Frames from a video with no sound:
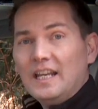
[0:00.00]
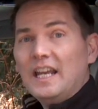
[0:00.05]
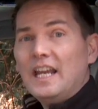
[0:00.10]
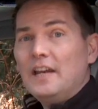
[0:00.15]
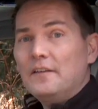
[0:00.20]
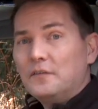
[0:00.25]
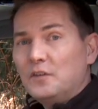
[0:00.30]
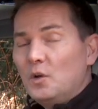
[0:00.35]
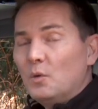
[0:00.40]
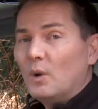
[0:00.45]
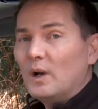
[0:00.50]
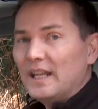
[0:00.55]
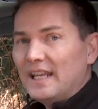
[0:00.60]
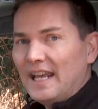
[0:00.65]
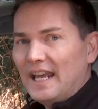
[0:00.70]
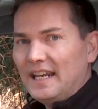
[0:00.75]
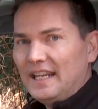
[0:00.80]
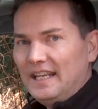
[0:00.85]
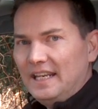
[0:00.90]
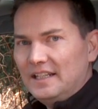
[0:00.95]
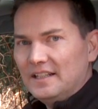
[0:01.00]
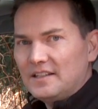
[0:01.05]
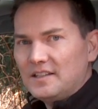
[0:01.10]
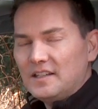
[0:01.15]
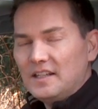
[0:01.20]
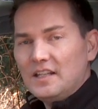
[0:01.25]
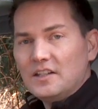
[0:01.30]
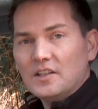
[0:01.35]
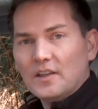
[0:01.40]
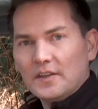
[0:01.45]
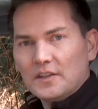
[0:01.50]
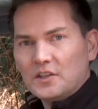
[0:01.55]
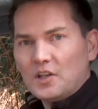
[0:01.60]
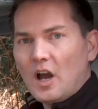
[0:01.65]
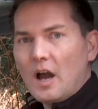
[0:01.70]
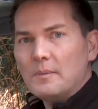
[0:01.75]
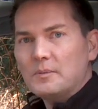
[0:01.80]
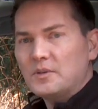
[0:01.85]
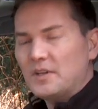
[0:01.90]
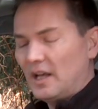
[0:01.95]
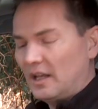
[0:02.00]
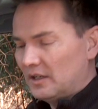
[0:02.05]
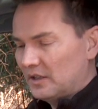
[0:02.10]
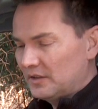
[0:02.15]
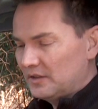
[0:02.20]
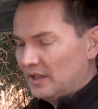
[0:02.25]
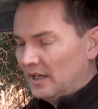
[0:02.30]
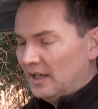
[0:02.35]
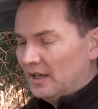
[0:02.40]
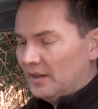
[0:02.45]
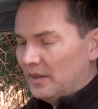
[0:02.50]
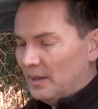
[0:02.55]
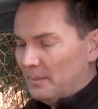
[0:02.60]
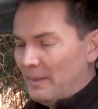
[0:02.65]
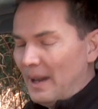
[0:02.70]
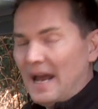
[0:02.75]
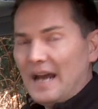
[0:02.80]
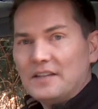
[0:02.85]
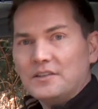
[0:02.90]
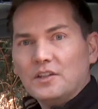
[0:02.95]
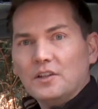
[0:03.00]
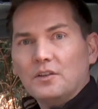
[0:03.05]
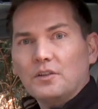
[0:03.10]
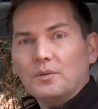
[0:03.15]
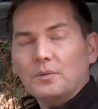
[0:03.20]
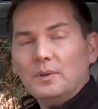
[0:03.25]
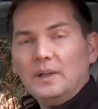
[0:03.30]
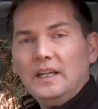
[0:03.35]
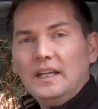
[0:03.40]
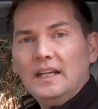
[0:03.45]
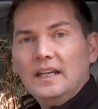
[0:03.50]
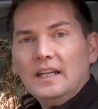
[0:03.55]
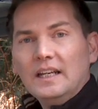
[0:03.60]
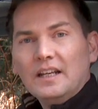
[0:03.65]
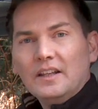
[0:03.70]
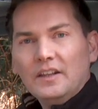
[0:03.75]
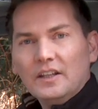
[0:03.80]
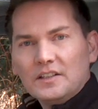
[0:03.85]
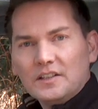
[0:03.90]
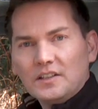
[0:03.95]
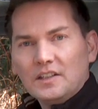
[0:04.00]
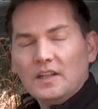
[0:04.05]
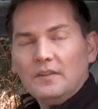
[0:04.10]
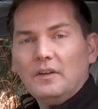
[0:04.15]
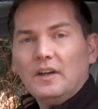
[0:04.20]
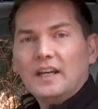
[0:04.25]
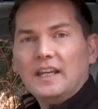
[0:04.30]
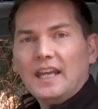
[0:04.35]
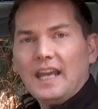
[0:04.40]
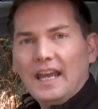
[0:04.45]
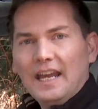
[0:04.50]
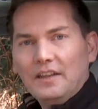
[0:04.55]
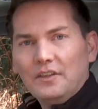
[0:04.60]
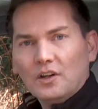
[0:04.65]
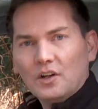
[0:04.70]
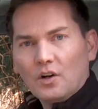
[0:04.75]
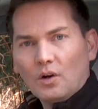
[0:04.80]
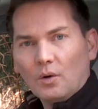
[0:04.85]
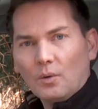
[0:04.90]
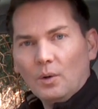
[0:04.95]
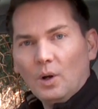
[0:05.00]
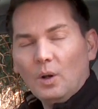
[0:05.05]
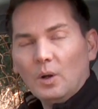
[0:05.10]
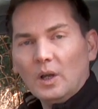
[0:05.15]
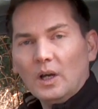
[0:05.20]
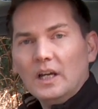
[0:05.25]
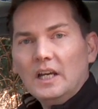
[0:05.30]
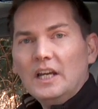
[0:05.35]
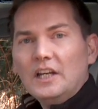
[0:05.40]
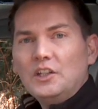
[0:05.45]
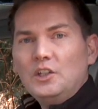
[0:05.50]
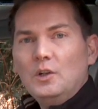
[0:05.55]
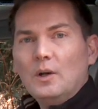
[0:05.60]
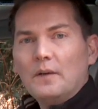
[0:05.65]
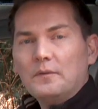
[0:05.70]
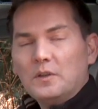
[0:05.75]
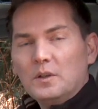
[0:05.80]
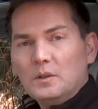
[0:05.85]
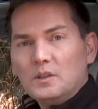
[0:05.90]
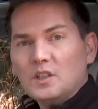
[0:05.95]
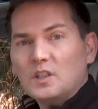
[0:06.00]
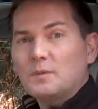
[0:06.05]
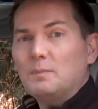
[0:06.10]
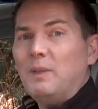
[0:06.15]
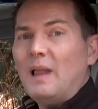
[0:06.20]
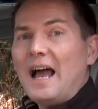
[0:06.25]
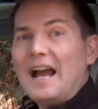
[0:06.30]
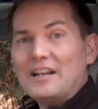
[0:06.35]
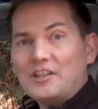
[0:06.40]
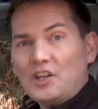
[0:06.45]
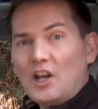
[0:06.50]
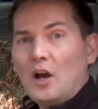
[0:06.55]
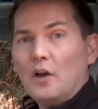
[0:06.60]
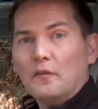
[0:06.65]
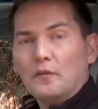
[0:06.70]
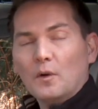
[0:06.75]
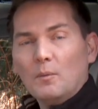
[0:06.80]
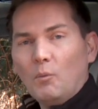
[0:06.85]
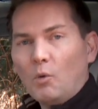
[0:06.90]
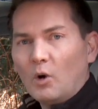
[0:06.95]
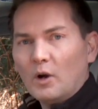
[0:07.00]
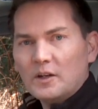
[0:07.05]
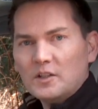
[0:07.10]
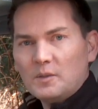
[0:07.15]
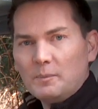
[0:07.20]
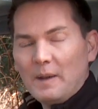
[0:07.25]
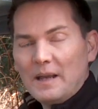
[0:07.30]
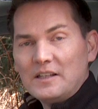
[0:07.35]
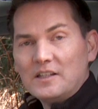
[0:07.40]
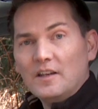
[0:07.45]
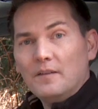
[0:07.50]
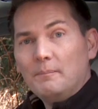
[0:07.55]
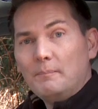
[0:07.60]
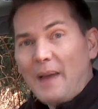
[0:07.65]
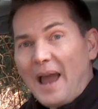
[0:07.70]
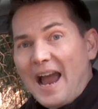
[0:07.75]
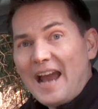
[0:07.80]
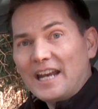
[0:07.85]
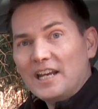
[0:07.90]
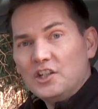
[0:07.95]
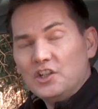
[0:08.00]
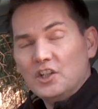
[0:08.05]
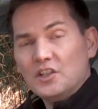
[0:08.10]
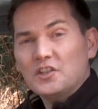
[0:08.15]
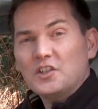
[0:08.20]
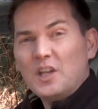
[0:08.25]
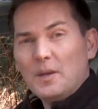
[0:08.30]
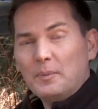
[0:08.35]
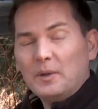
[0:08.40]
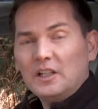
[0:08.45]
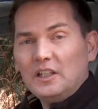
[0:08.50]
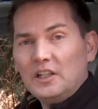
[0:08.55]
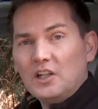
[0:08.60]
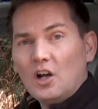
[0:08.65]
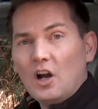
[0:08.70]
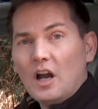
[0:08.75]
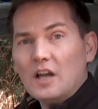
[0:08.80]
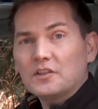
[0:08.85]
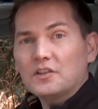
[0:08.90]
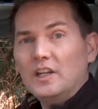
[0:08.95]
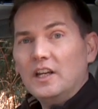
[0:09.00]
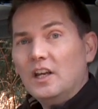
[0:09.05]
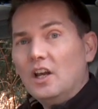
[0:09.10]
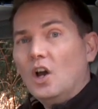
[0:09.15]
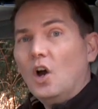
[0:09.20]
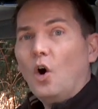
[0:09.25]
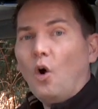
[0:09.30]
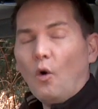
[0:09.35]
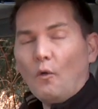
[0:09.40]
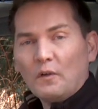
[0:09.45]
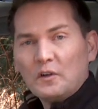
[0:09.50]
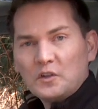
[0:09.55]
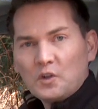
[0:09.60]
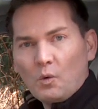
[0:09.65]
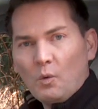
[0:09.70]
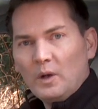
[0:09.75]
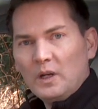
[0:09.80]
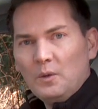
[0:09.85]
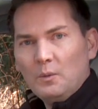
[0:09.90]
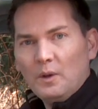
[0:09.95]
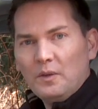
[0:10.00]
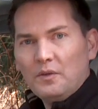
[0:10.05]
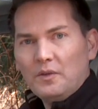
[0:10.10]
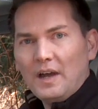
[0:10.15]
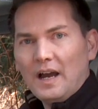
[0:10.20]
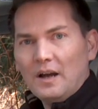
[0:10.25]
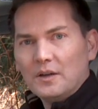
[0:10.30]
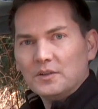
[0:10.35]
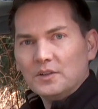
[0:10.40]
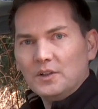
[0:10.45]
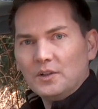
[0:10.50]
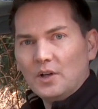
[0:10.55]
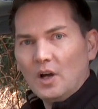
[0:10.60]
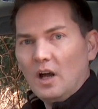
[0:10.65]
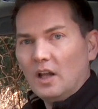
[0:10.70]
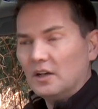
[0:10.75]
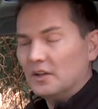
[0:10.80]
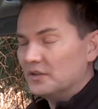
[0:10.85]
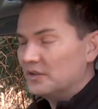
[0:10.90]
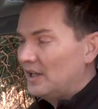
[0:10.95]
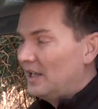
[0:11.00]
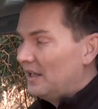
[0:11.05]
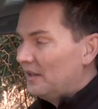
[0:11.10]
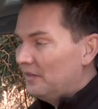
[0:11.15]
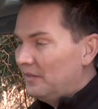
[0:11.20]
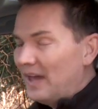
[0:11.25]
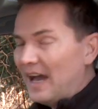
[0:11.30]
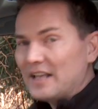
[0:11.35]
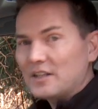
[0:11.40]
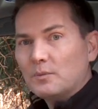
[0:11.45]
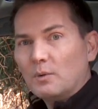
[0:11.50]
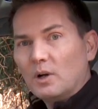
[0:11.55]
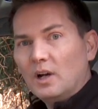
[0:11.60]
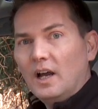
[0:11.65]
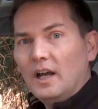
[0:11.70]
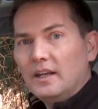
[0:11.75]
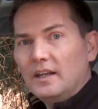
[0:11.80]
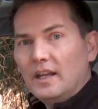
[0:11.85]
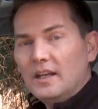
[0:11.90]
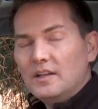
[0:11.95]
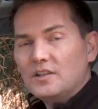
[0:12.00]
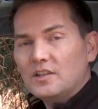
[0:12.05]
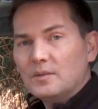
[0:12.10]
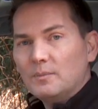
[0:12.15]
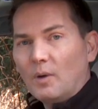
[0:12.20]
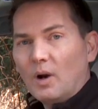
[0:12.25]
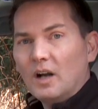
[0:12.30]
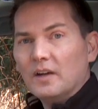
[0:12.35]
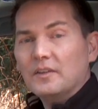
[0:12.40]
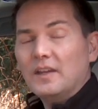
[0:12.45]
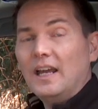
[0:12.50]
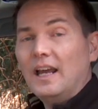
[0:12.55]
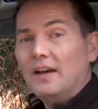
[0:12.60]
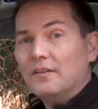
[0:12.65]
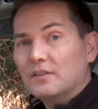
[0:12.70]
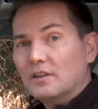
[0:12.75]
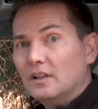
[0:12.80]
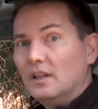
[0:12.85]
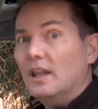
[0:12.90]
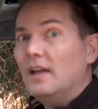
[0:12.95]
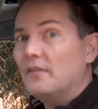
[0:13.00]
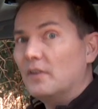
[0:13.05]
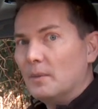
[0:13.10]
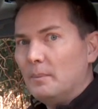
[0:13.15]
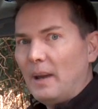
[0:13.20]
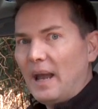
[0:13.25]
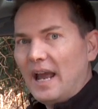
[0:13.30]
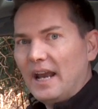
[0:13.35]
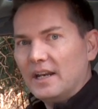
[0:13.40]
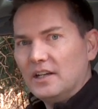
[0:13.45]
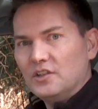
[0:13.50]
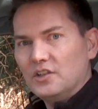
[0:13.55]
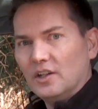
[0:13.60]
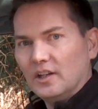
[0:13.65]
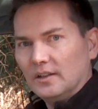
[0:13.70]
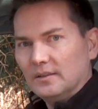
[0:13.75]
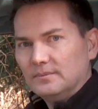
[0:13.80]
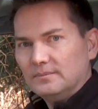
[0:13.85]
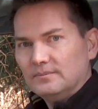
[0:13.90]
If you want to get heated seats on the top sellers, the Mazda 3, the Civic, and the Corolla, you have to splash out for more expensive packages, typically costing over $21,000. That's where Hyundai's smart. They have clever packaging.